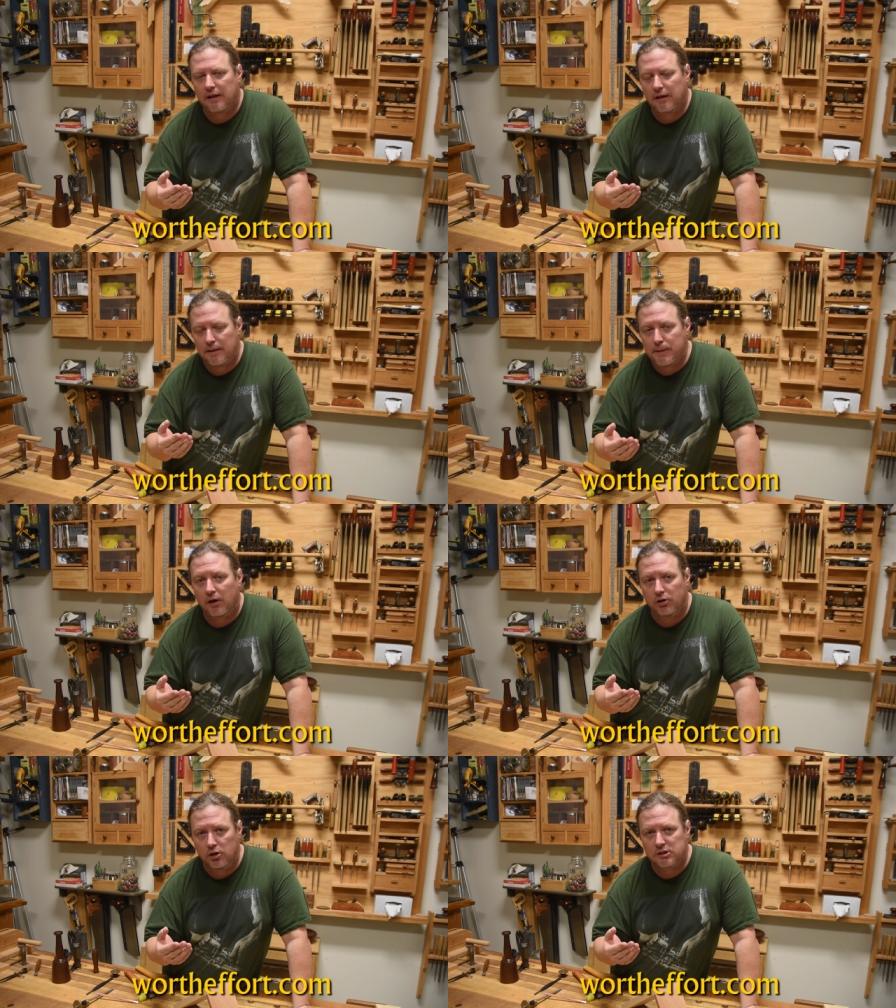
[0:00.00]

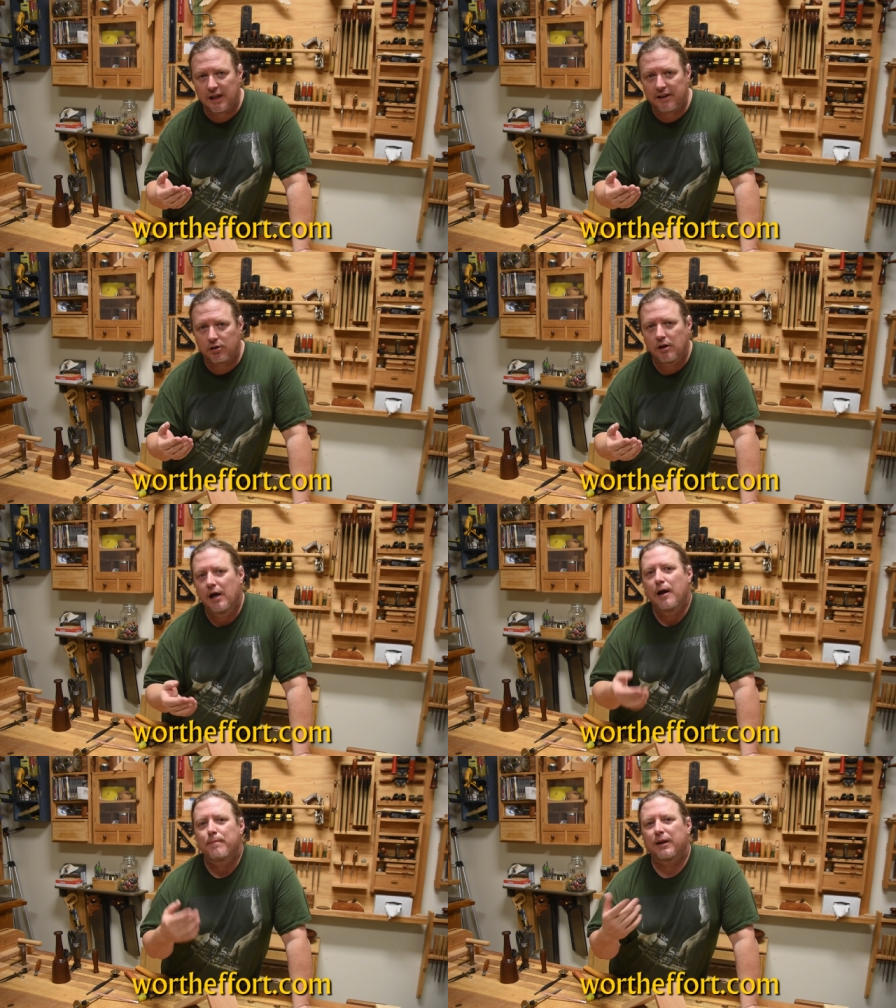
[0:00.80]
email newsletter,
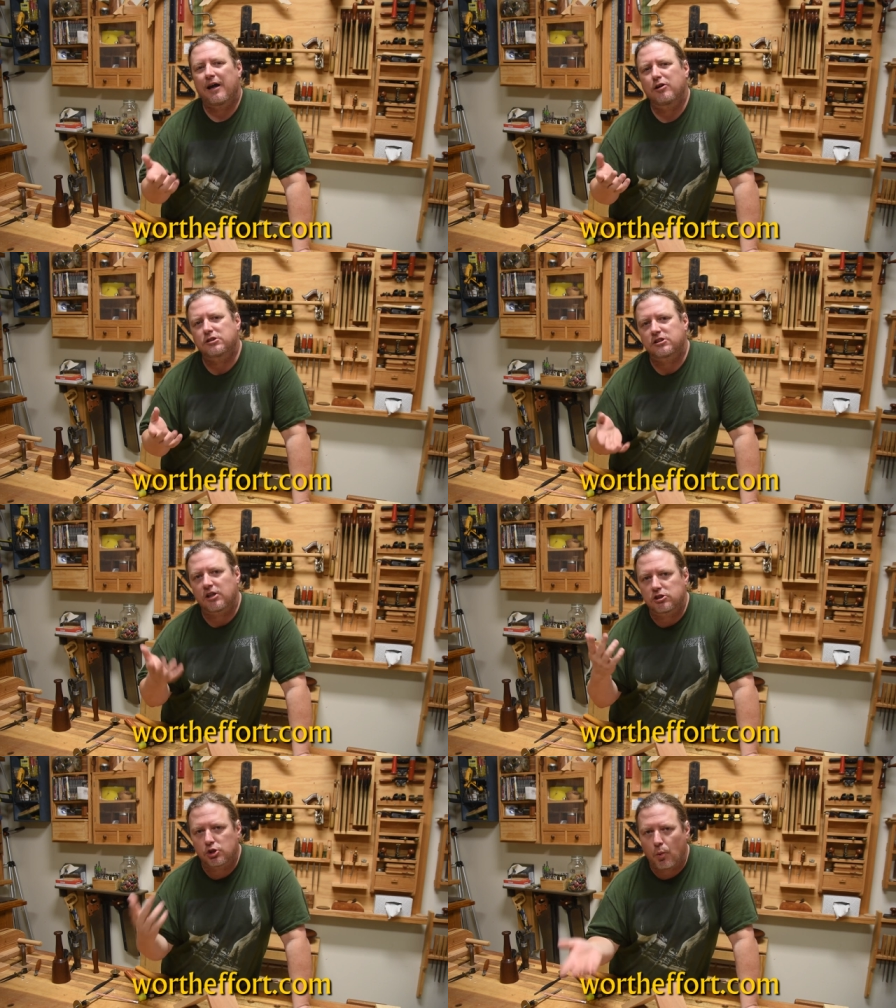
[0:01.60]
but I also
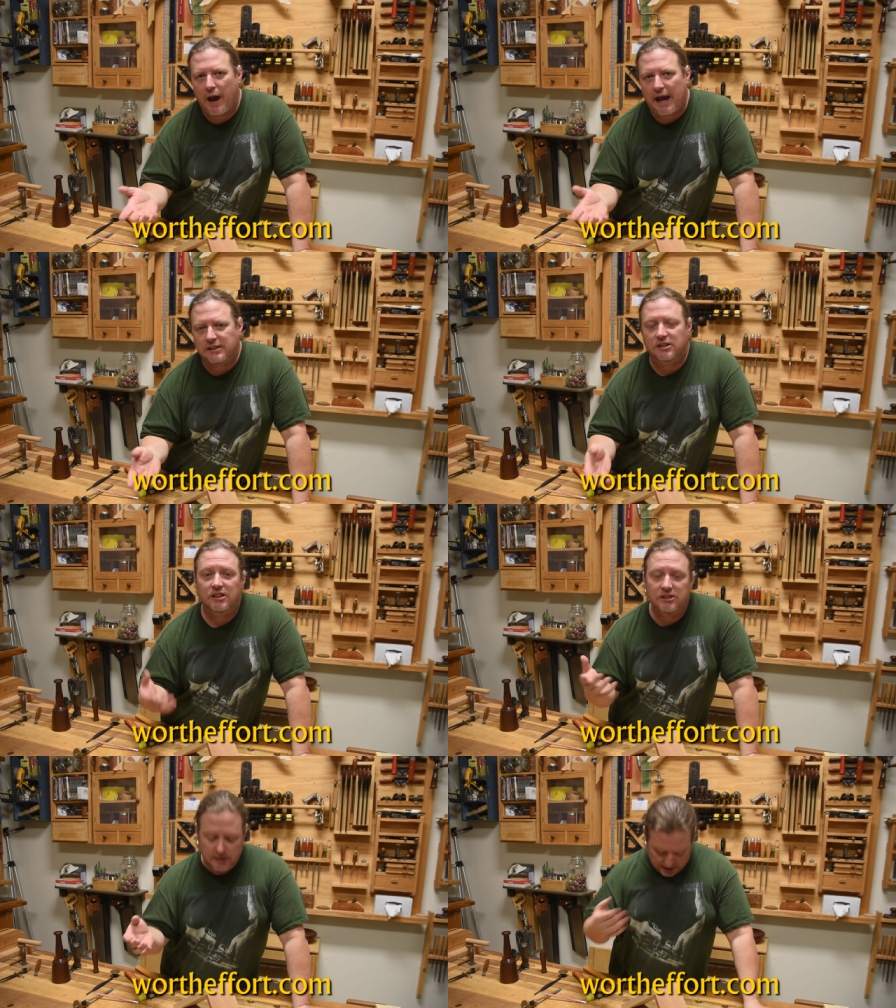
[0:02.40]
sell swag, so
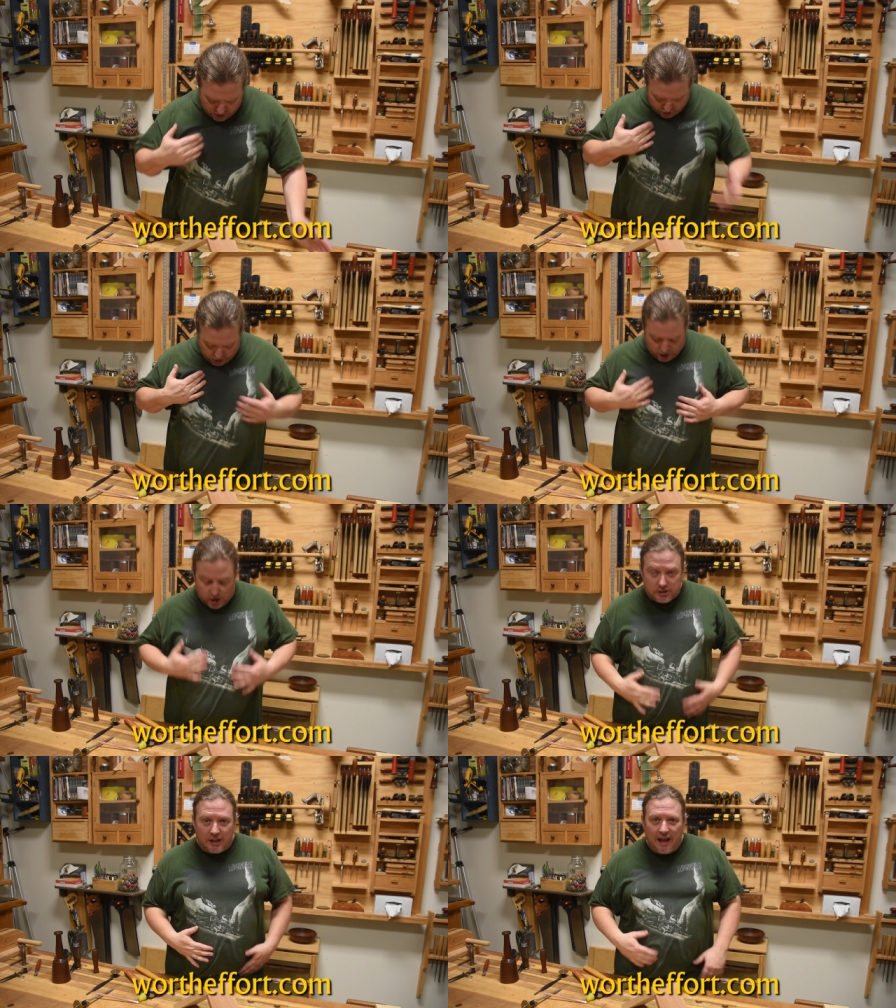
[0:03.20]
the
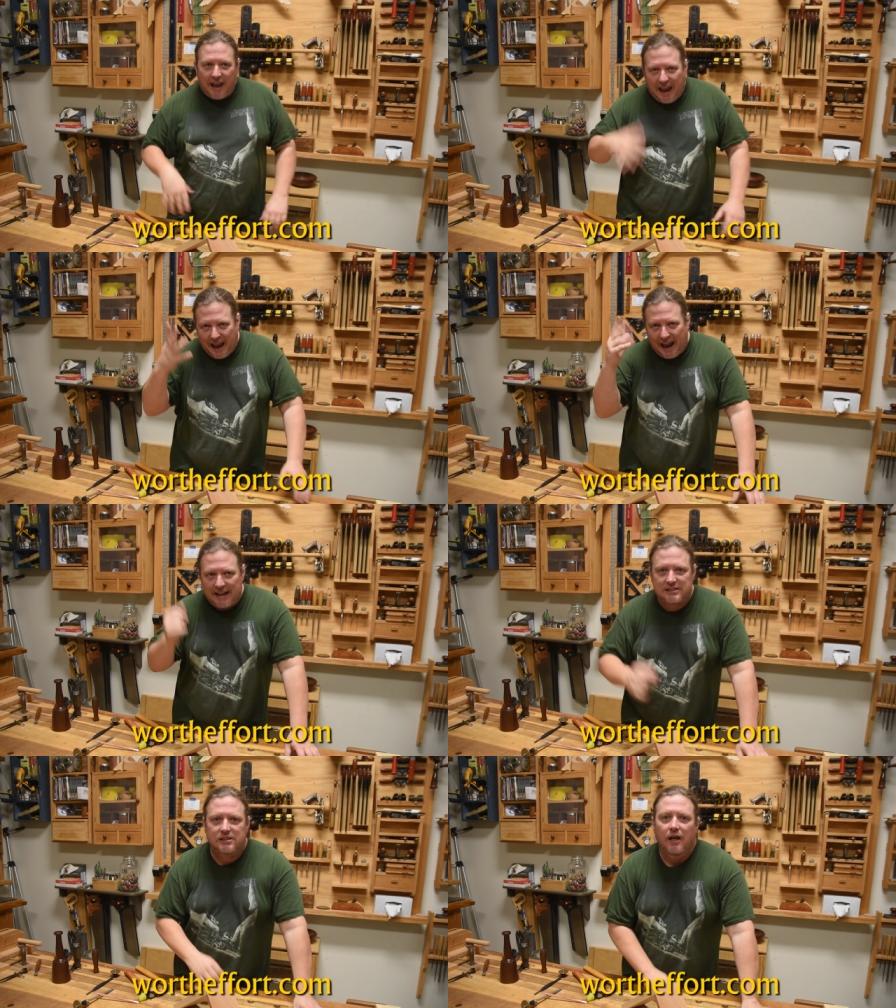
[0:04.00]
t-shirts,
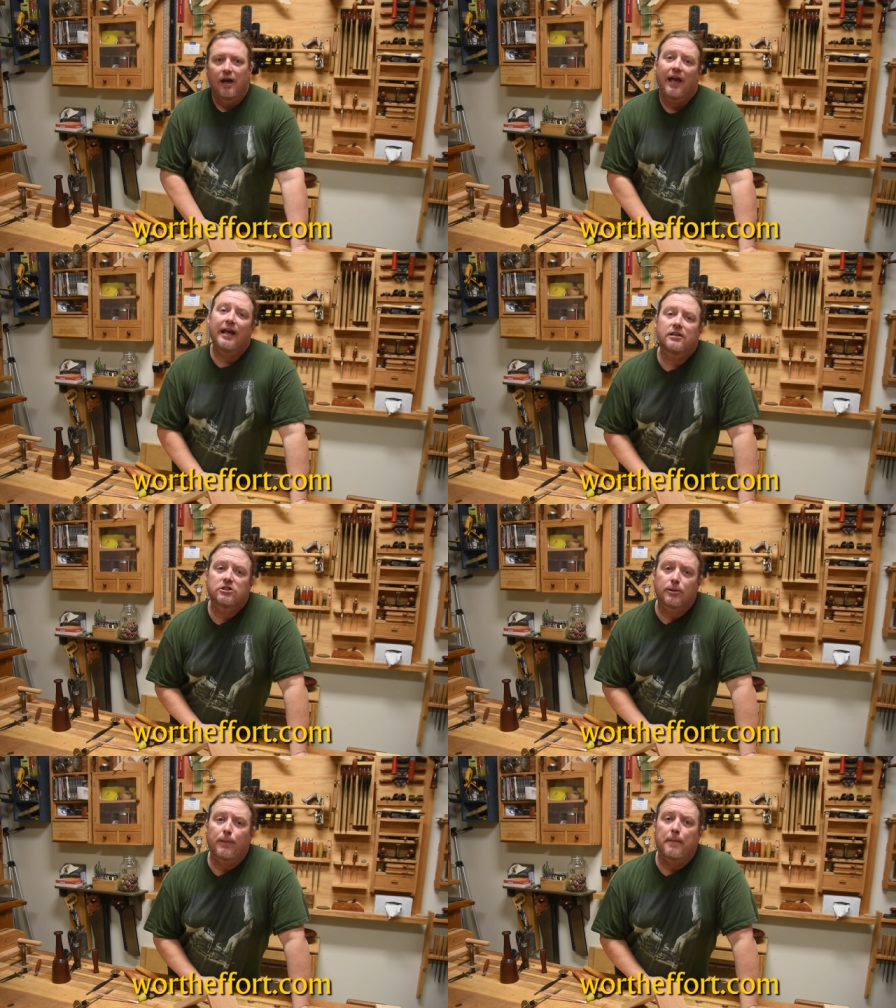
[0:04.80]
hats, and
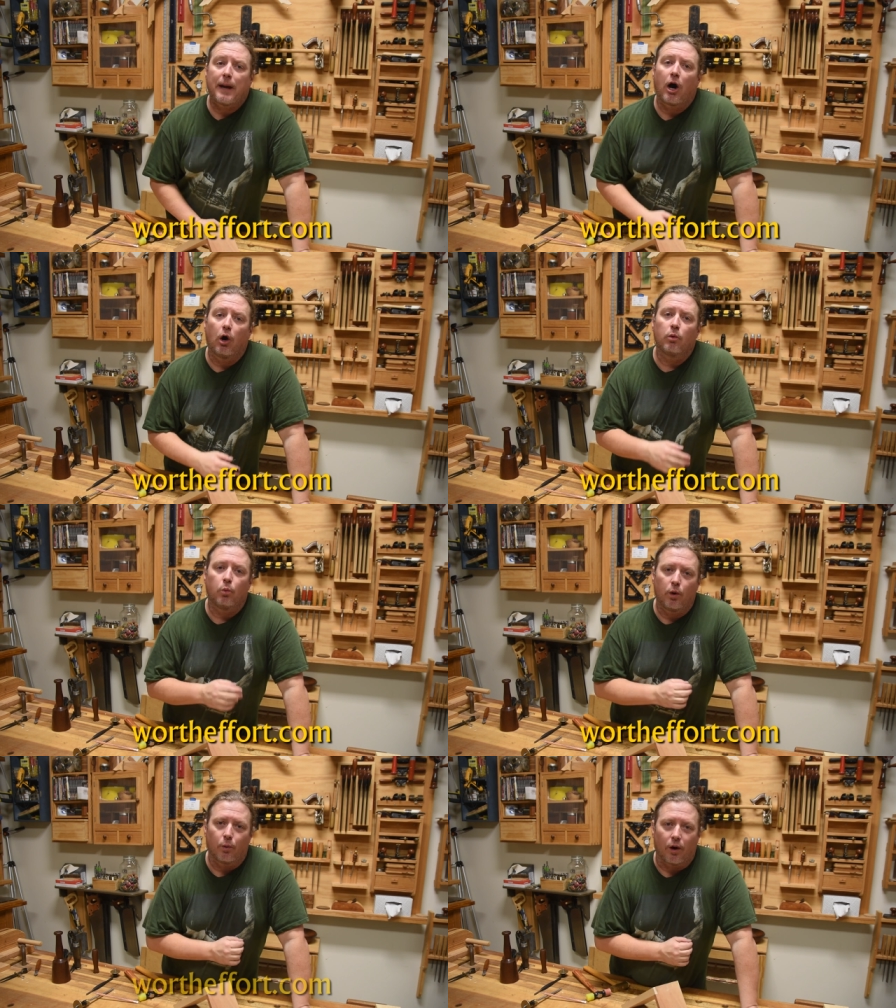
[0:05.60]
some of my own
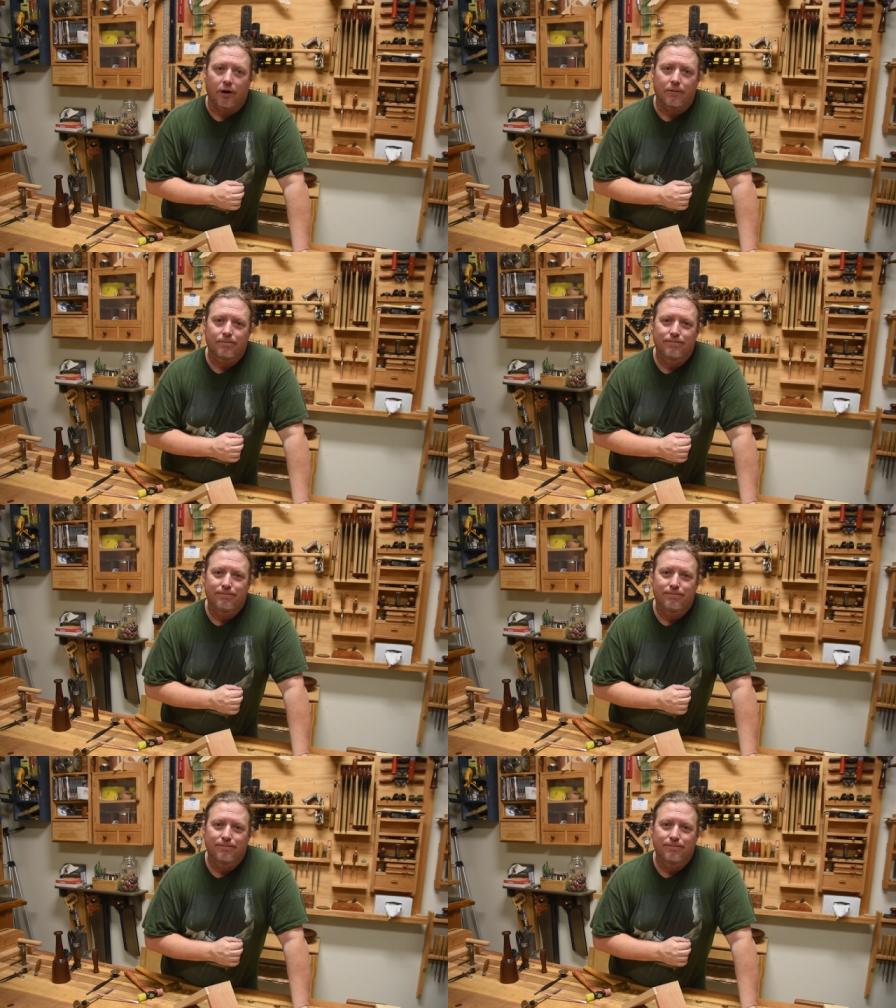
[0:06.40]
woodwork.